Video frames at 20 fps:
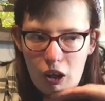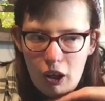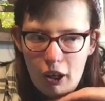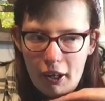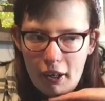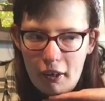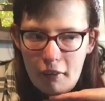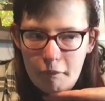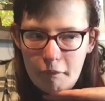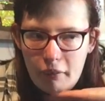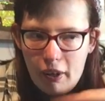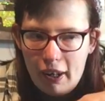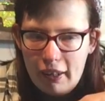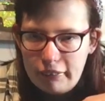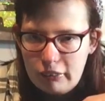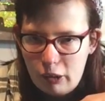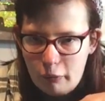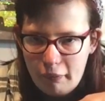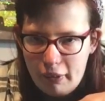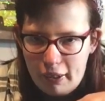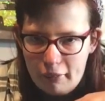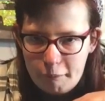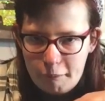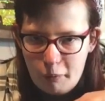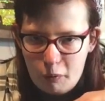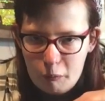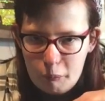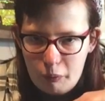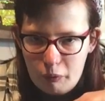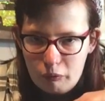I do have
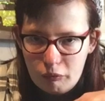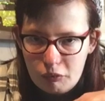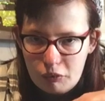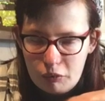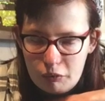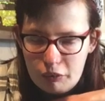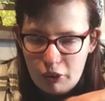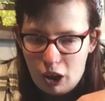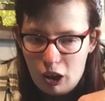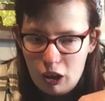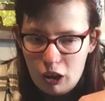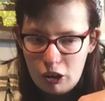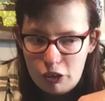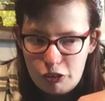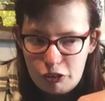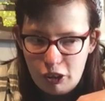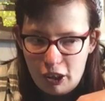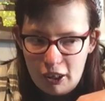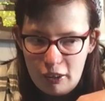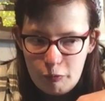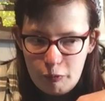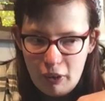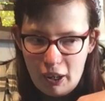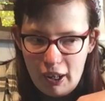problems with the hard drive